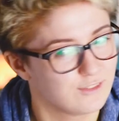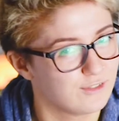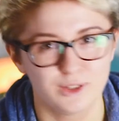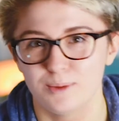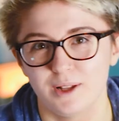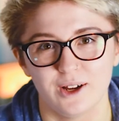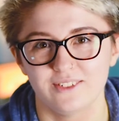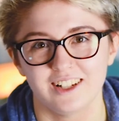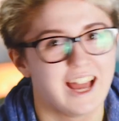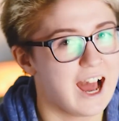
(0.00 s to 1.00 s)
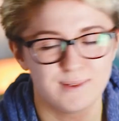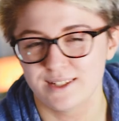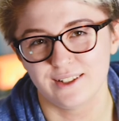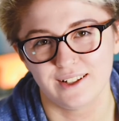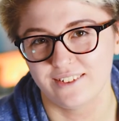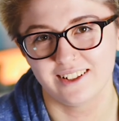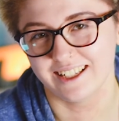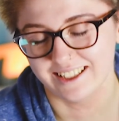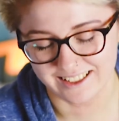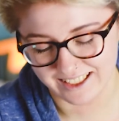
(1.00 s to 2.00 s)
full blown, like,
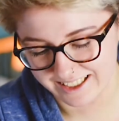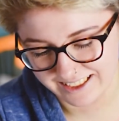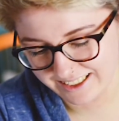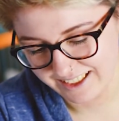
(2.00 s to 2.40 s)
absolutely, like,